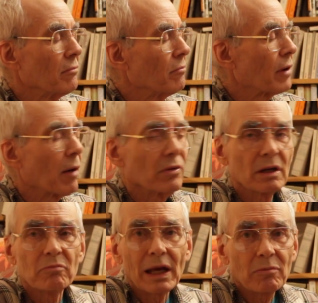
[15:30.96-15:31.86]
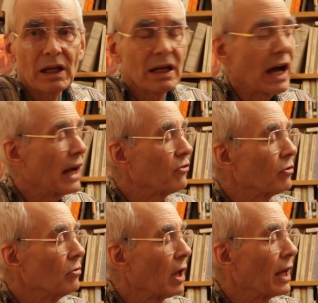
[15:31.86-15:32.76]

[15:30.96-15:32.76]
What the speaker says: probably maybe in high school,